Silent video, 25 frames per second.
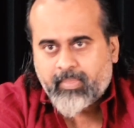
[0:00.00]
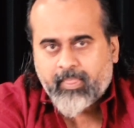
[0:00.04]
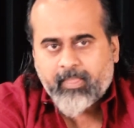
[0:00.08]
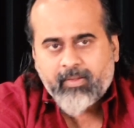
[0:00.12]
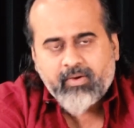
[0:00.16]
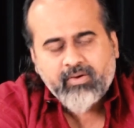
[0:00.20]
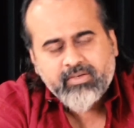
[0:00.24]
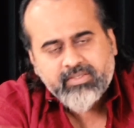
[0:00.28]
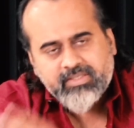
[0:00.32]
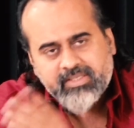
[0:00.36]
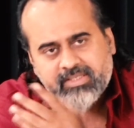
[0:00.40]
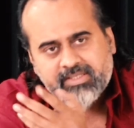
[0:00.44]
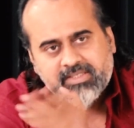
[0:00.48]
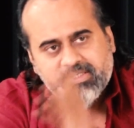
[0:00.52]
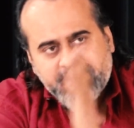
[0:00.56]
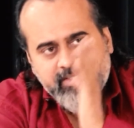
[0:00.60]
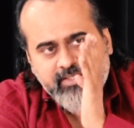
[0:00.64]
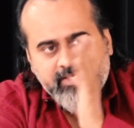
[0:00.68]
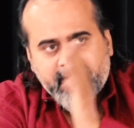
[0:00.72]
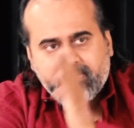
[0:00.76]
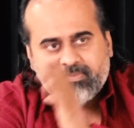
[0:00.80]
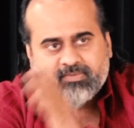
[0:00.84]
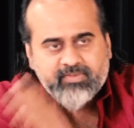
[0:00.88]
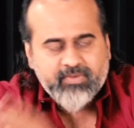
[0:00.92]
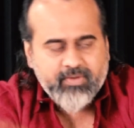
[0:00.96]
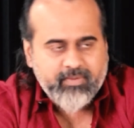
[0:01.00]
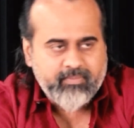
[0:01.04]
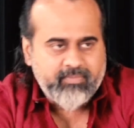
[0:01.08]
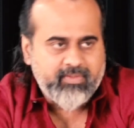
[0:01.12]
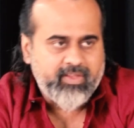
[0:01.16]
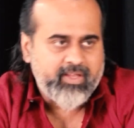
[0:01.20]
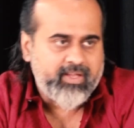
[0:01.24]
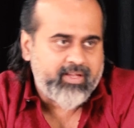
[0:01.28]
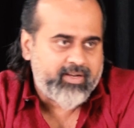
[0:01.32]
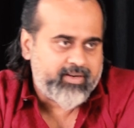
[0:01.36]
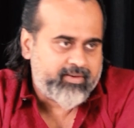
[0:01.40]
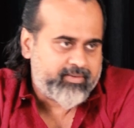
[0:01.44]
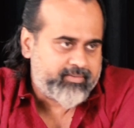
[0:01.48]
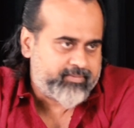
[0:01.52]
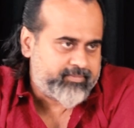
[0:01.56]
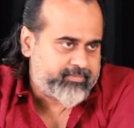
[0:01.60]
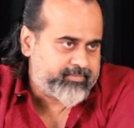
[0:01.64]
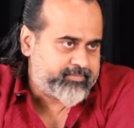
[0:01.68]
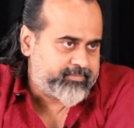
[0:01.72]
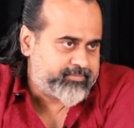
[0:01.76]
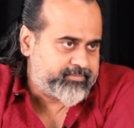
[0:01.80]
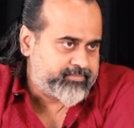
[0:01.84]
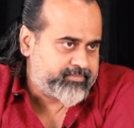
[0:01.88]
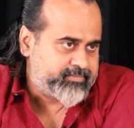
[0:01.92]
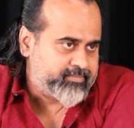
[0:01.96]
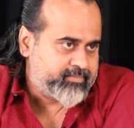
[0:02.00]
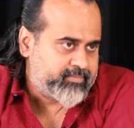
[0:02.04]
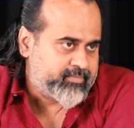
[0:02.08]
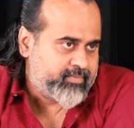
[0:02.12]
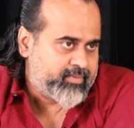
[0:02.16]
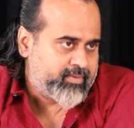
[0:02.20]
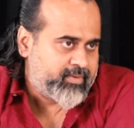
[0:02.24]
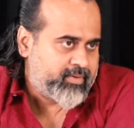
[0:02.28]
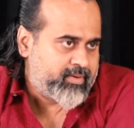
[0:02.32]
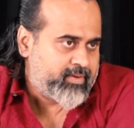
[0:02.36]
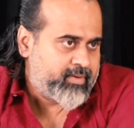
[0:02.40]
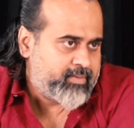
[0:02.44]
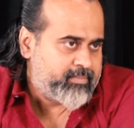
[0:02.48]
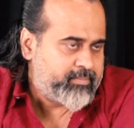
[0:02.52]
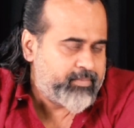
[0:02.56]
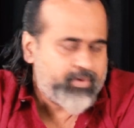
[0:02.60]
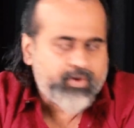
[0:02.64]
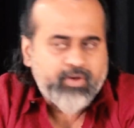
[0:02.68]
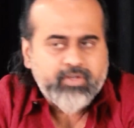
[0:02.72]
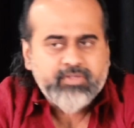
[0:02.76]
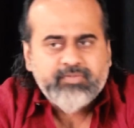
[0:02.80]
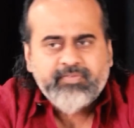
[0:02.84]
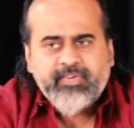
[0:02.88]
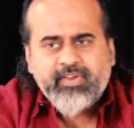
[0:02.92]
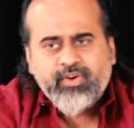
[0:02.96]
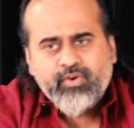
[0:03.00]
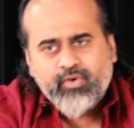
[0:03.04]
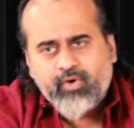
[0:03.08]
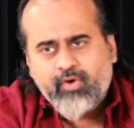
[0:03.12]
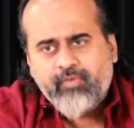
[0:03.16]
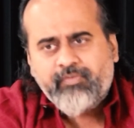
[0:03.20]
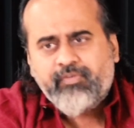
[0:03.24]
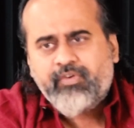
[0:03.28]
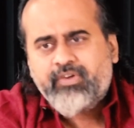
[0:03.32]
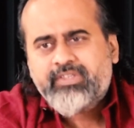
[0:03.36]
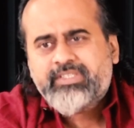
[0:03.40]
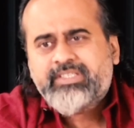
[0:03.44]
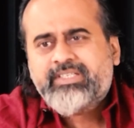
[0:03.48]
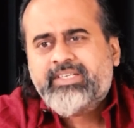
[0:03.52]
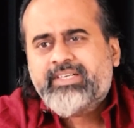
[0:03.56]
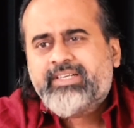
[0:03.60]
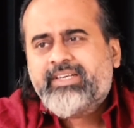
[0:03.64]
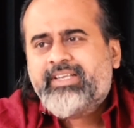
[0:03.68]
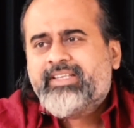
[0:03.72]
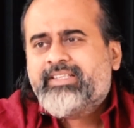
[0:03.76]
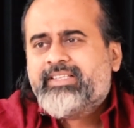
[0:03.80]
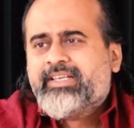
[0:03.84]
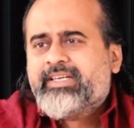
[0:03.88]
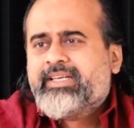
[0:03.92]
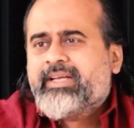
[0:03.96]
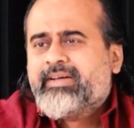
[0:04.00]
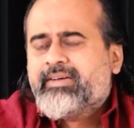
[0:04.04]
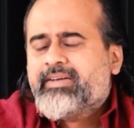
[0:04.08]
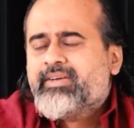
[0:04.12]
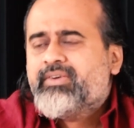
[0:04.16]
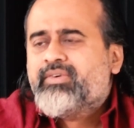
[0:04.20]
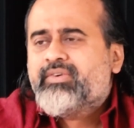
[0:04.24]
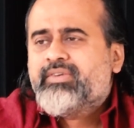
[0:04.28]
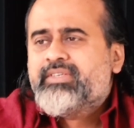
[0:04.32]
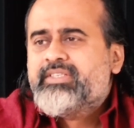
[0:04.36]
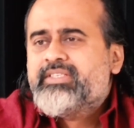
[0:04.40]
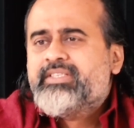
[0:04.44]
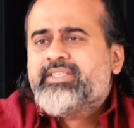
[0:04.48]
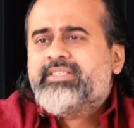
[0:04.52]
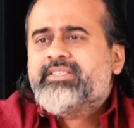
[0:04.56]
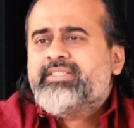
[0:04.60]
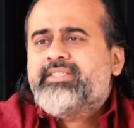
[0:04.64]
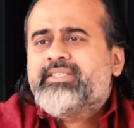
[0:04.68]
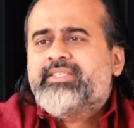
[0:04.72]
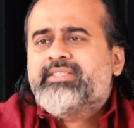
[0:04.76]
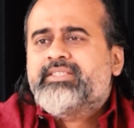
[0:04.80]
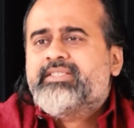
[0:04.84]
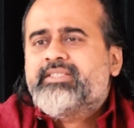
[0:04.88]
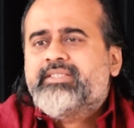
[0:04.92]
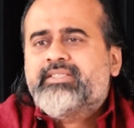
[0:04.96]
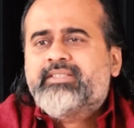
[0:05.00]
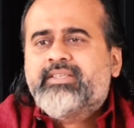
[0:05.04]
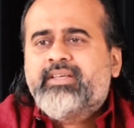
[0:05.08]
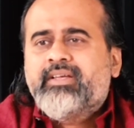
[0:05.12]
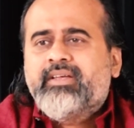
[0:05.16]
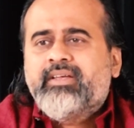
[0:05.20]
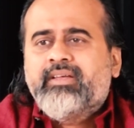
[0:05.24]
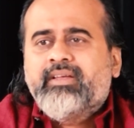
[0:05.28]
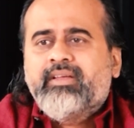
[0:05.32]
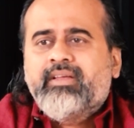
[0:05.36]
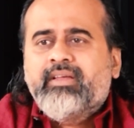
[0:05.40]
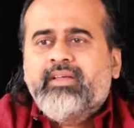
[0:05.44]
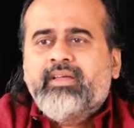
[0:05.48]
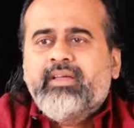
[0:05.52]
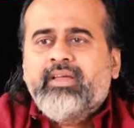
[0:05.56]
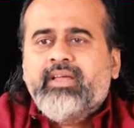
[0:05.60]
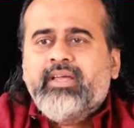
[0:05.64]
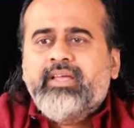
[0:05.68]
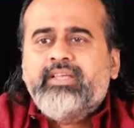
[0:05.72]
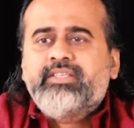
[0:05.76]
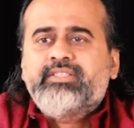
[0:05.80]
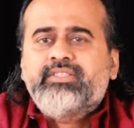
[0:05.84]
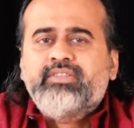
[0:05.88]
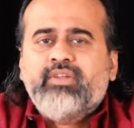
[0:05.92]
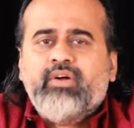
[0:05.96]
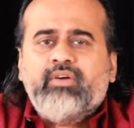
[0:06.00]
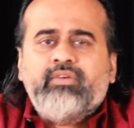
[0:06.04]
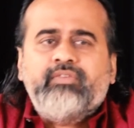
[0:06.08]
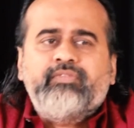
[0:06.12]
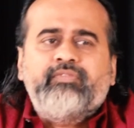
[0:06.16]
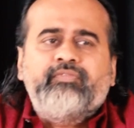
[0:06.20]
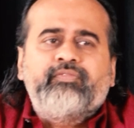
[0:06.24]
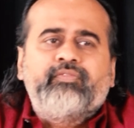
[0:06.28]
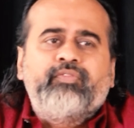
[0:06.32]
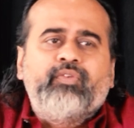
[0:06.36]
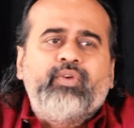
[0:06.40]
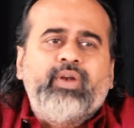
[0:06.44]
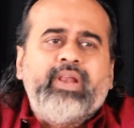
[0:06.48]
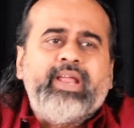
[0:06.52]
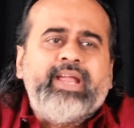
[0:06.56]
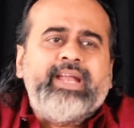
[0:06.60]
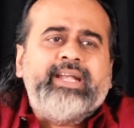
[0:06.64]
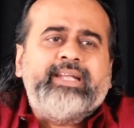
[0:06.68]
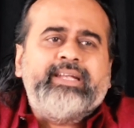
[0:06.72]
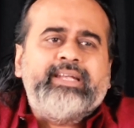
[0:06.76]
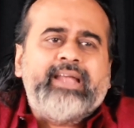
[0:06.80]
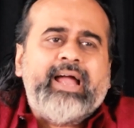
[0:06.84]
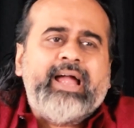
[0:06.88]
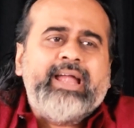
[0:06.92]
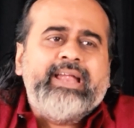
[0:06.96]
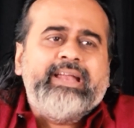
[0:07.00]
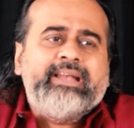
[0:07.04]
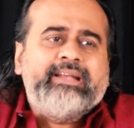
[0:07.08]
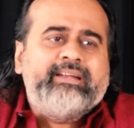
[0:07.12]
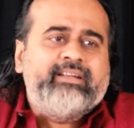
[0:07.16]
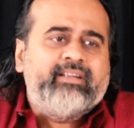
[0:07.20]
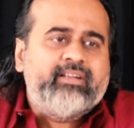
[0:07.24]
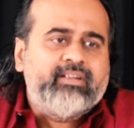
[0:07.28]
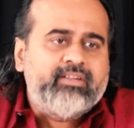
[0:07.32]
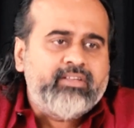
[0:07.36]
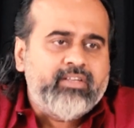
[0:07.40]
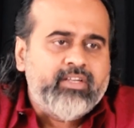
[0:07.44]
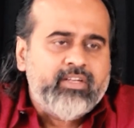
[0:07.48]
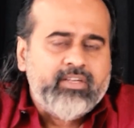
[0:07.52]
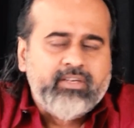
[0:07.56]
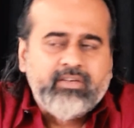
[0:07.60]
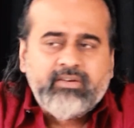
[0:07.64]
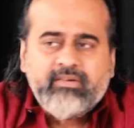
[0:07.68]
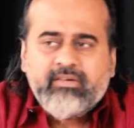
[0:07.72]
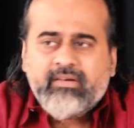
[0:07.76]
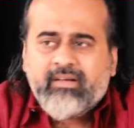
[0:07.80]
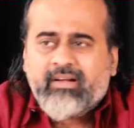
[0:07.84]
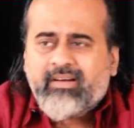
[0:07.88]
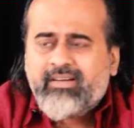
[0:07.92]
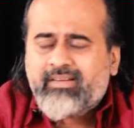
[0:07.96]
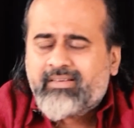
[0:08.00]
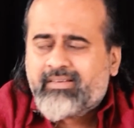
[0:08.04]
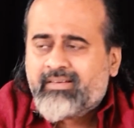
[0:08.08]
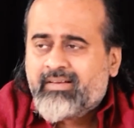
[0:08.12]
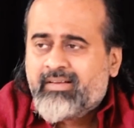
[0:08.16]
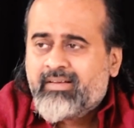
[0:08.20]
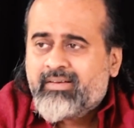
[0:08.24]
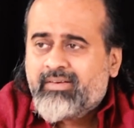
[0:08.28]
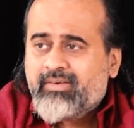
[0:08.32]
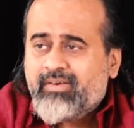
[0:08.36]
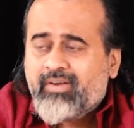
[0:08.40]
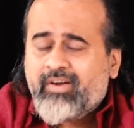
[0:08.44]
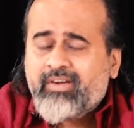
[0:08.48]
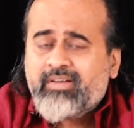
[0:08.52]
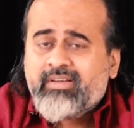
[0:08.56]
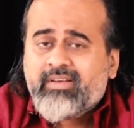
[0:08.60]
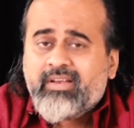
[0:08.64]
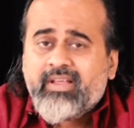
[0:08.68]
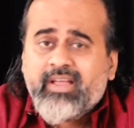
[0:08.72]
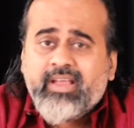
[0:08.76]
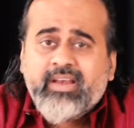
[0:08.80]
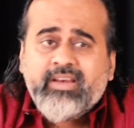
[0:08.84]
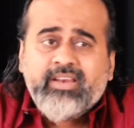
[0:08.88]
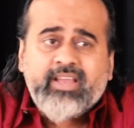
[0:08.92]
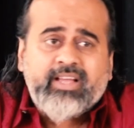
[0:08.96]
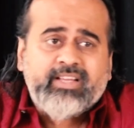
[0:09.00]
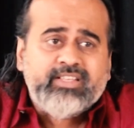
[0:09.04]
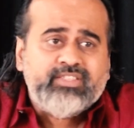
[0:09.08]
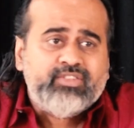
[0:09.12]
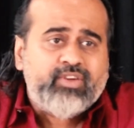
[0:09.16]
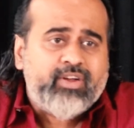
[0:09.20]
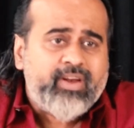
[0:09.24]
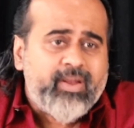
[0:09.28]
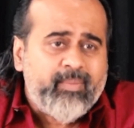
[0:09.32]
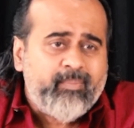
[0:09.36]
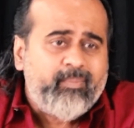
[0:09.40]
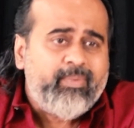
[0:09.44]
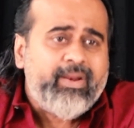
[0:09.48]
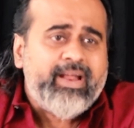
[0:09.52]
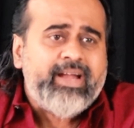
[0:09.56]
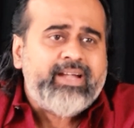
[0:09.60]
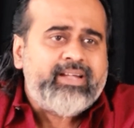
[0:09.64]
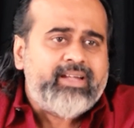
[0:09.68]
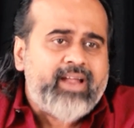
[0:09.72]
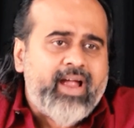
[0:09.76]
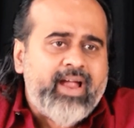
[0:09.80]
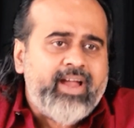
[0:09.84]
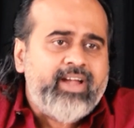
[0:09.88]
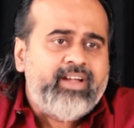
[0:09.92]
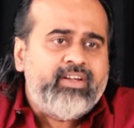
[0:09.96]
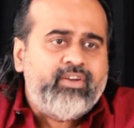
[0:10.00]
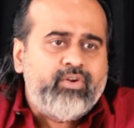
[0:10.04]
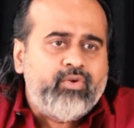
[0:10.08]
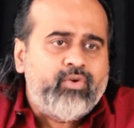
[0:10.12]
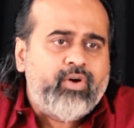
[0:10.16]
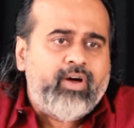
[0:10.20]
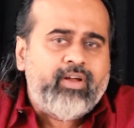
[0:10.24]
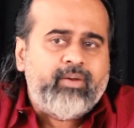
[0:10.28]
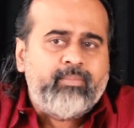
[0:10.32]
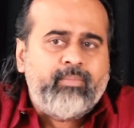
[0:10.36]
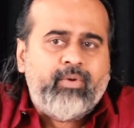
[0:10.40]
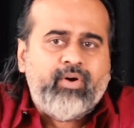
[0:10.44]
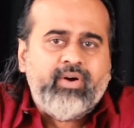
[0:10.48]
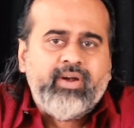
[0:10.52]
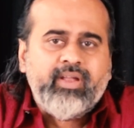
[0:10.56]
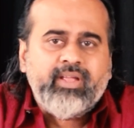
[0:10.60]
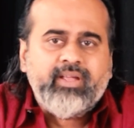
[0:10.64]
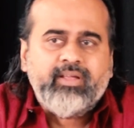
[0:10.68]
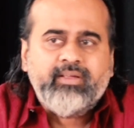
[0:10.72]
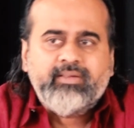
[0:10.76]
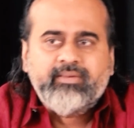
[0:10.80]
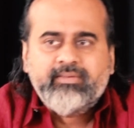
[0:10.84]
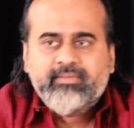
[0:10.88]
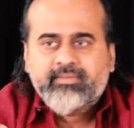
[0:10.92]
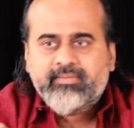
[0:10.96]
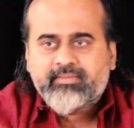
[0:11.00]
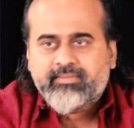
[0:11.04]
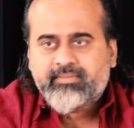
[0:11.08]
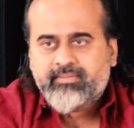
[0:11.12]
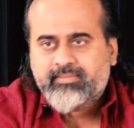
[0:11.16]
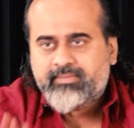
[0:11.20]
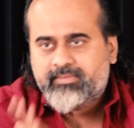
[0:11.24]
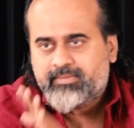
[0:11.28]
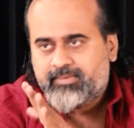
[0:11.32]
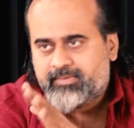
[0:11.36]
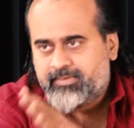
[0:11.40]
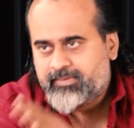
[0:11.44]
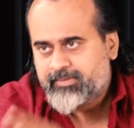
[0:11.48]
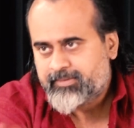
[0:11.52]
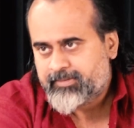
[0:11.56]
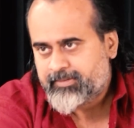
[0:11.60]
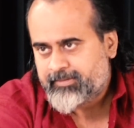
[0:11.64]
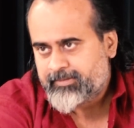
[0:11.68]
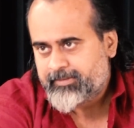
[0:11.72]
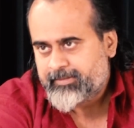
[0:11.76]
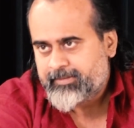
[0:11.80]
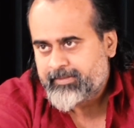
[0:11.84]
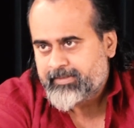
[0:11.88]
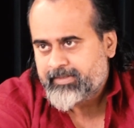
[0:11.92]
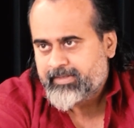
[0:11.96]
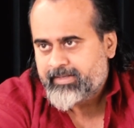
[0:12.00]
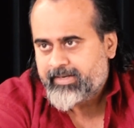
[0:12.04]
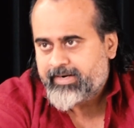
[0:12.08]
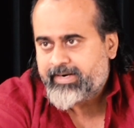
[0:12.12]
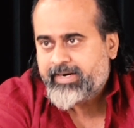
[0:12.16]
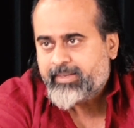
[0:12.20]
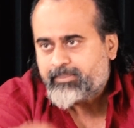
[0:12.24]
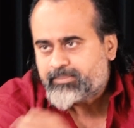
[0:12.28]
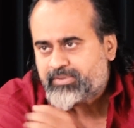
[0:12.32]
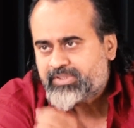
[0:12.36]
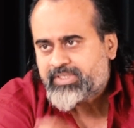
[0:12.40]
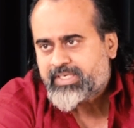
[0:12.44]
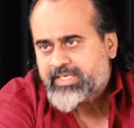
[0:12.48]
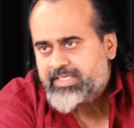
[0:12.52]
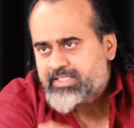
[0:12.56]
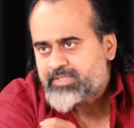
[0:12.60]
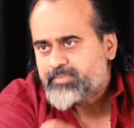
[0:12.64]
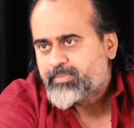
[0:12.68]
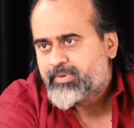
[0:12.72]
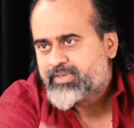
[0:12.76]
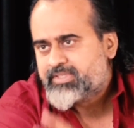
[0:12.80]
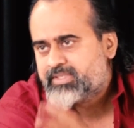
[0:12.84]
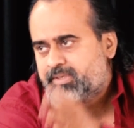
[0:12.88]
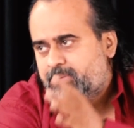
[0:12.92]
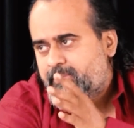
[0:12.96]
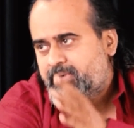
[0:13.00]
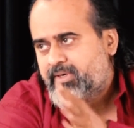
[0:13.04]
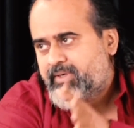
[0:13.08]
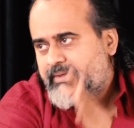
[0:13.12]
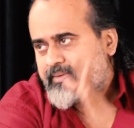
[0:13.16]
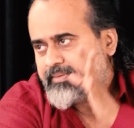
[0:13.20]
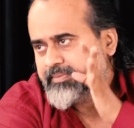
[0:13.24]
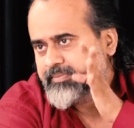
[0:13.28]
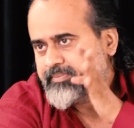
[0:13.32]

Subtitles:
Consciousness comes from there. Because we know for certain that our consciousness is not fully tied, not inexorably tied to our body. Redemption is possible.